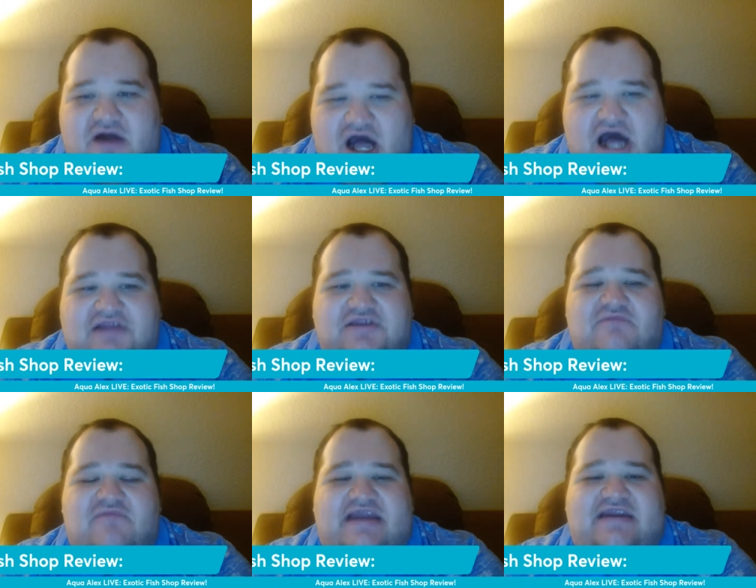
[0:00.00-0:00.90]

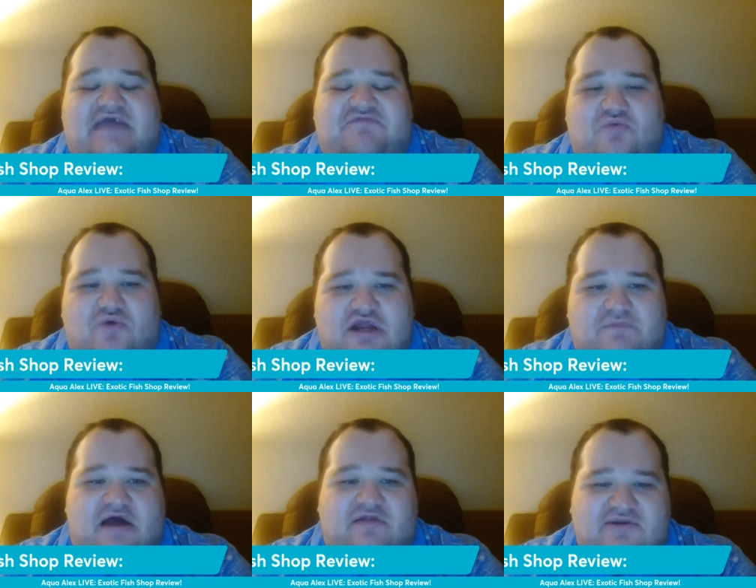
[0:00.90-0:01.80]
awesome. I didn't have to worry
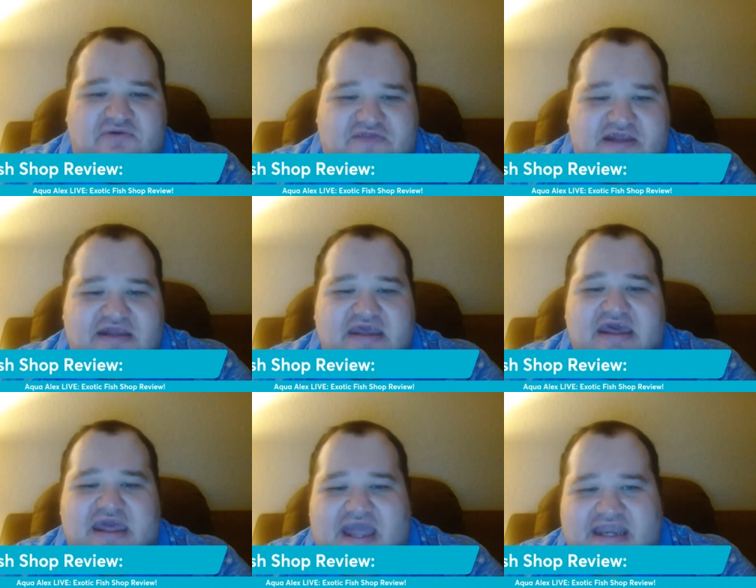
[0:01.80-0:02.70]
about losing
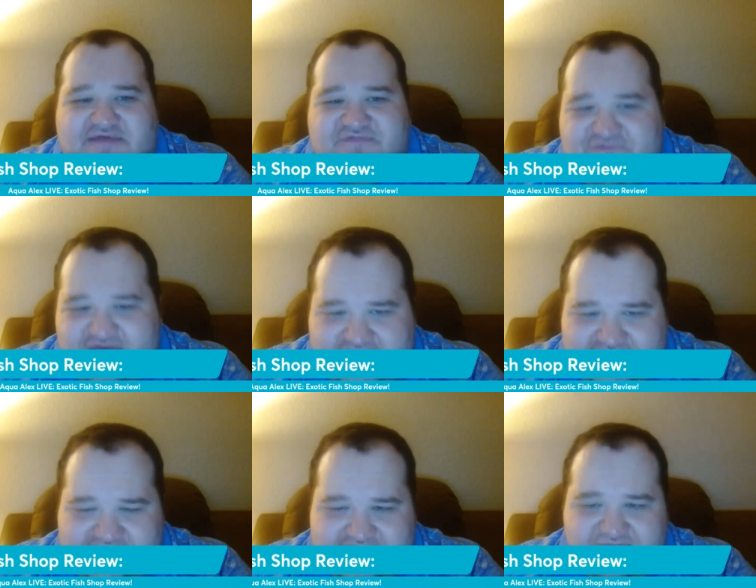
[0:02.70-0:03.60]
any
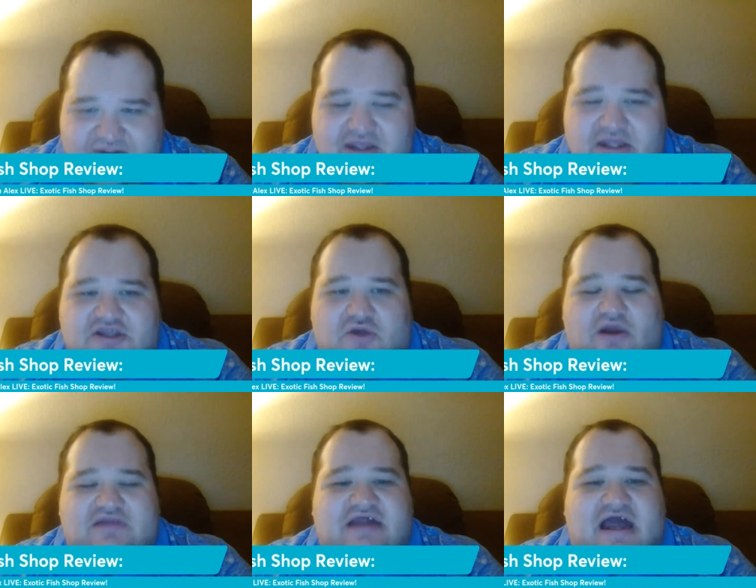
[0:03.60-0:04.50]
fish. So
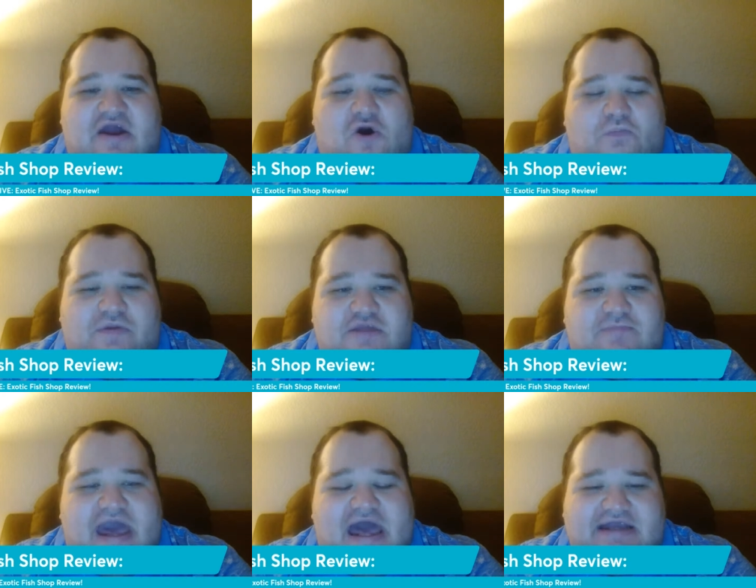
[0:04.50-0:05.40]
once I opened the
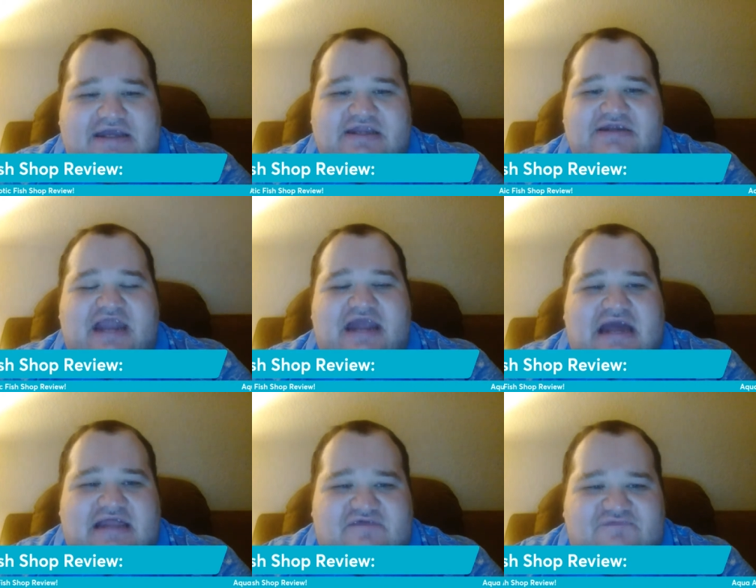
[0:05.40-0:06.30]
package and I
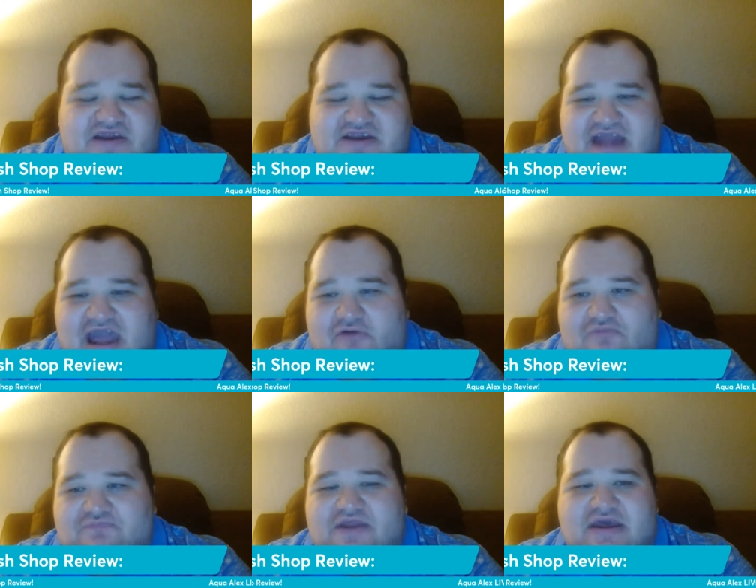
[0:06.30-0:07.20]
got the fish
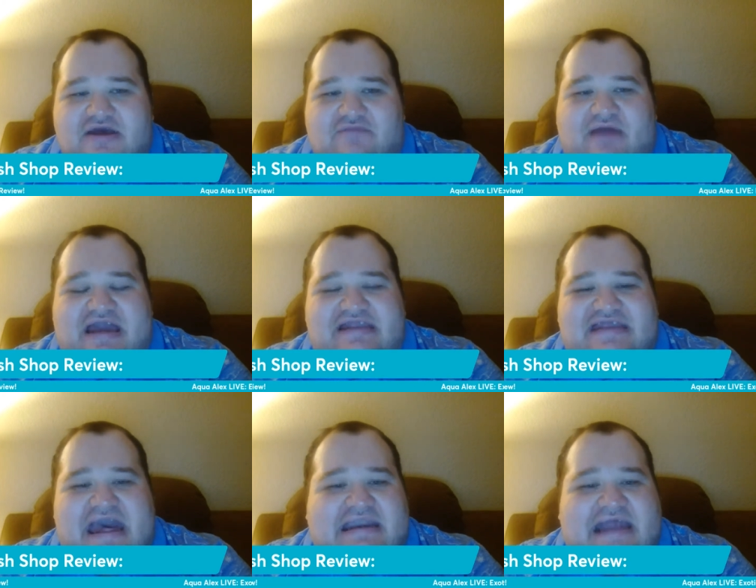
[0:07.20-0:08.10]
out, my
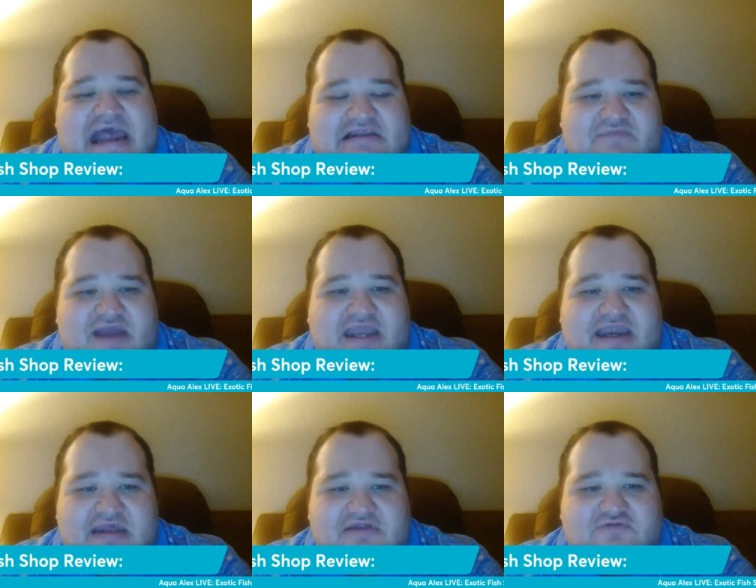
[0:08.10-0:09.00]
dad
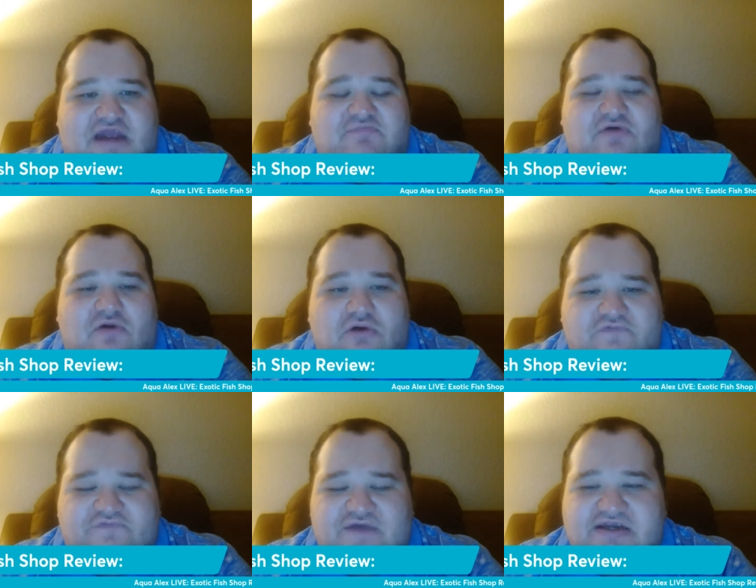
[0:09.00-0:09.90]
acclimated his rainbow
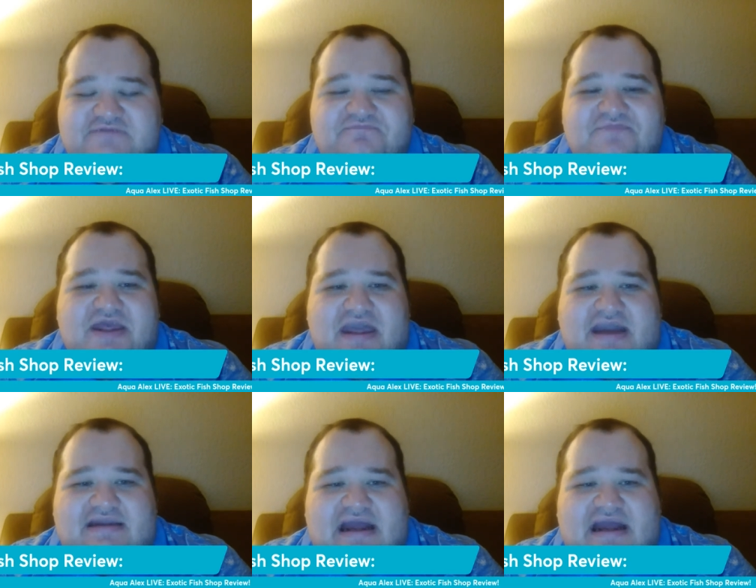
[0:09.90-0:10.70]
wolffish and